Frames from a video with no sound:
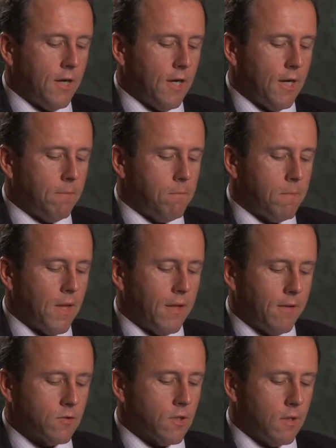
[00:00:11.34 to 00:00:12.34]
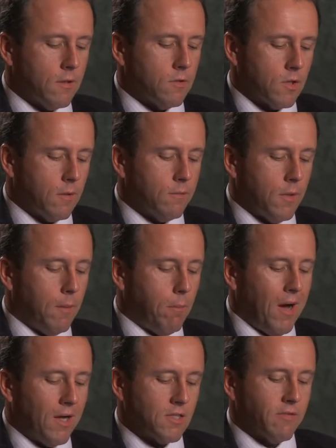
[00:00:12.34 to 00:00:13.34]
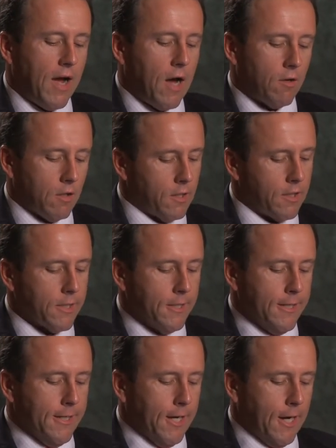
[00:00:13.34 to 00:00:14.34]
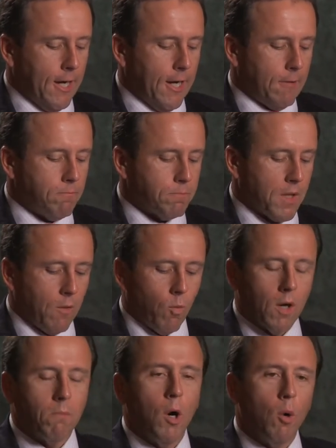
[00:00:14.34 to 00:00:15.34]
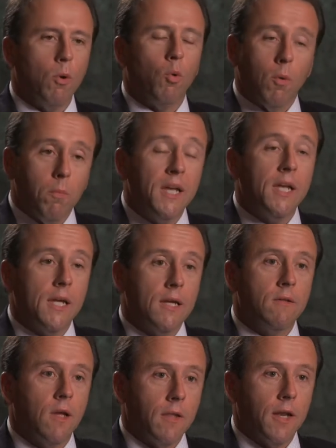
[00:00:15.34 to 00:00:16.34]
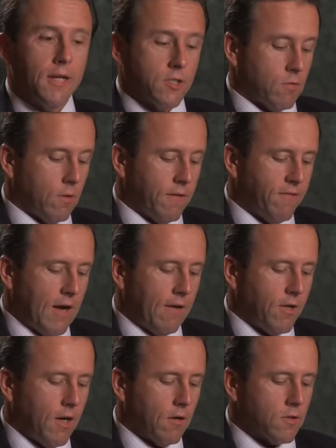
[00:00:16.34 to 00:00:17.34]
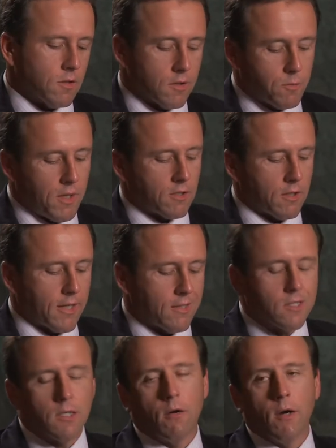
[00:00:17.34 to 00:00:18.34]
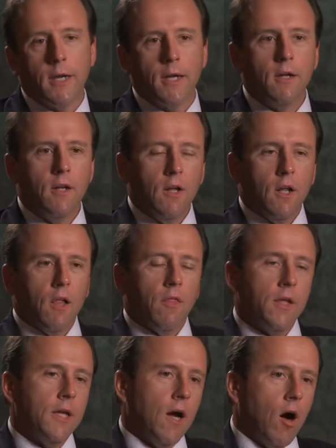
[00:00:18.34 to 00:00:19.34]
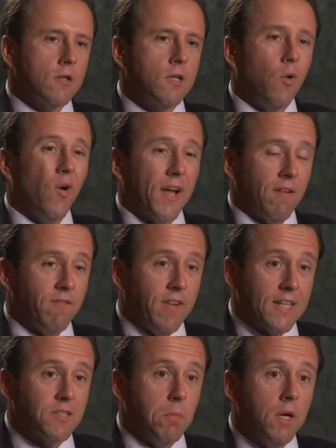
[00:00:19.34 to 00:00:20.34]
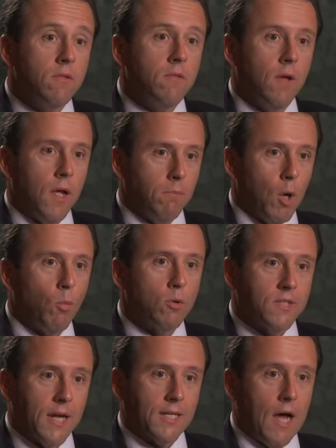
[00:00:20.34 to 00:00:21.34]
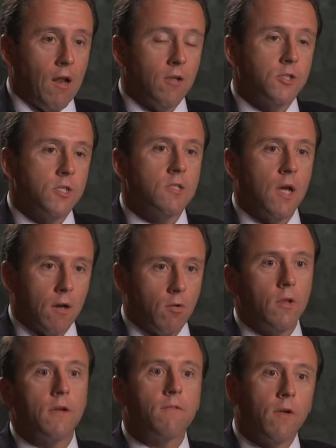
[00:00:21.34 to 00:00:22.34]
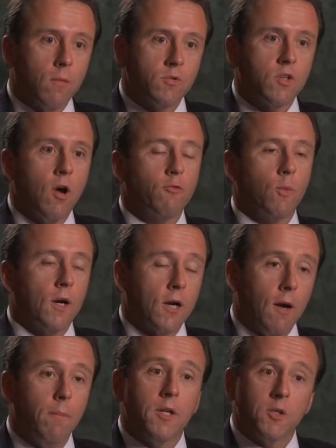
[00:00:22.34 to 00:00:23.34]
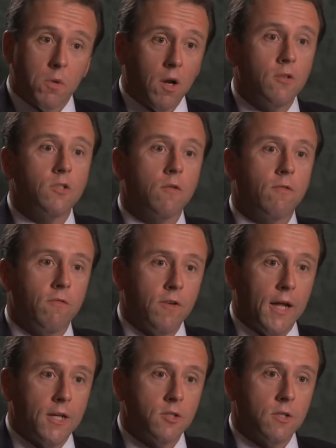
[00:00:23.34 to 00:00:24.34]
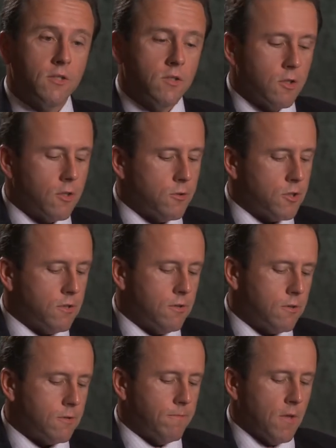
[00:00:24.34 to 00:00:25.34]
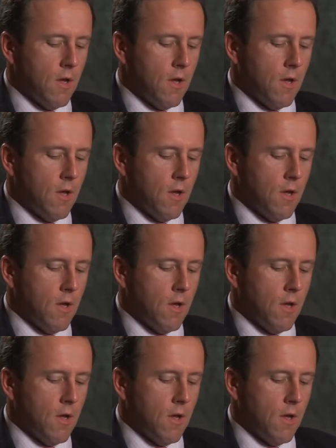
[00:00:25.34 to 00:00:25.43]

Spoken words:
and there's a positive outlook in where mobile will be in the next 3 to 5 years, especially considering the ongoing investment in mobile technologies, not only from software companies, but also from financial institutions.